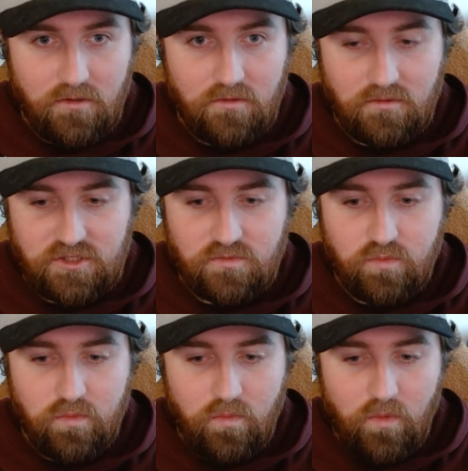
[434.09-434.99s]
which is
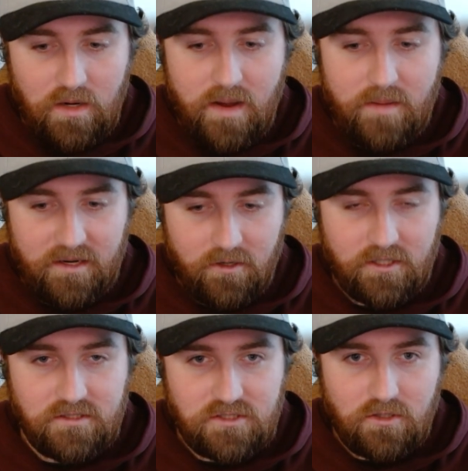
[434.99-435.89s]
one of my bigger
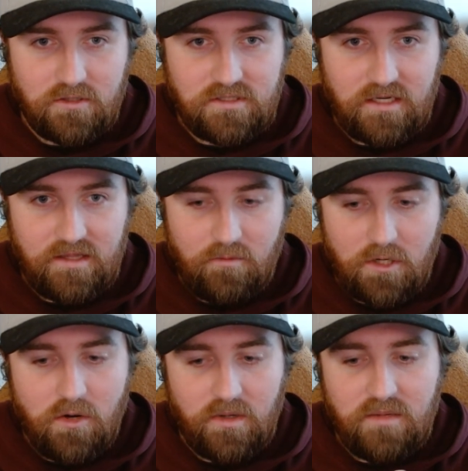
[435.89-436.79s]
concerns that they were
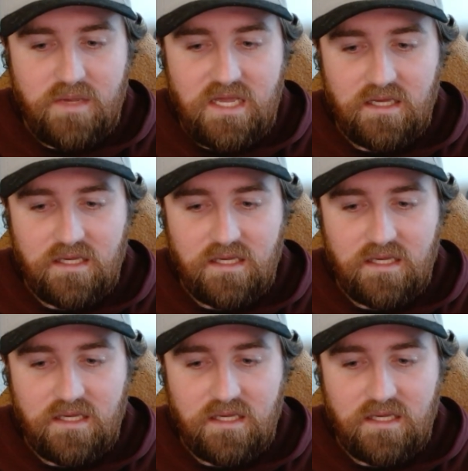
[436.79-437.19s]
going to be.